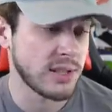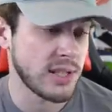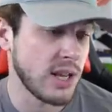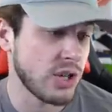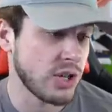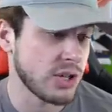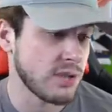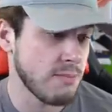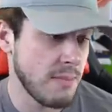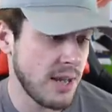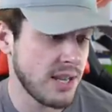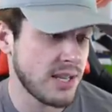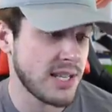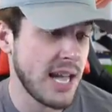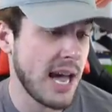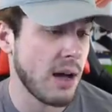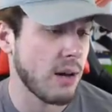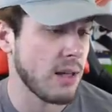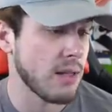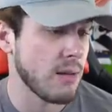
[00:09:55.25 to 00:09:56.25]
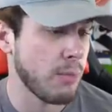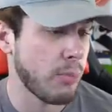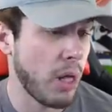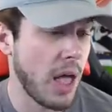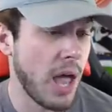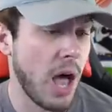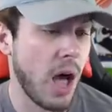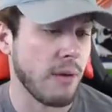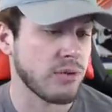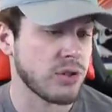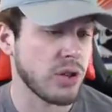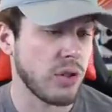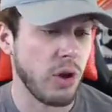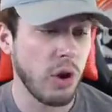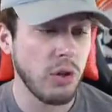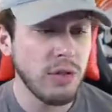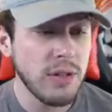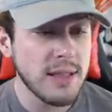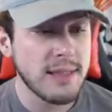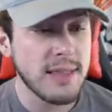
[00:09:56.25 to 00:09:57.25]
They just missed out in the playoffs. So the
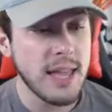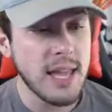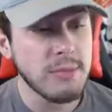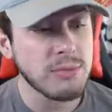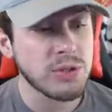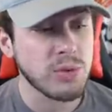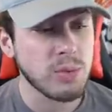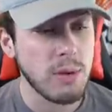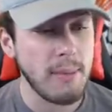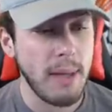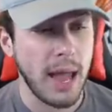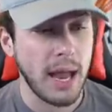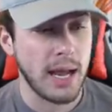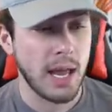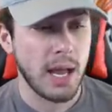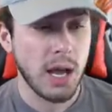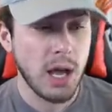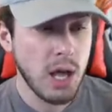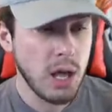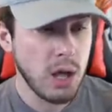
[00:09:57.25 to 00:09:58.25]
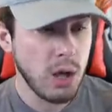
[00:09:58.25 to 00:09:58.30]
only teams remaining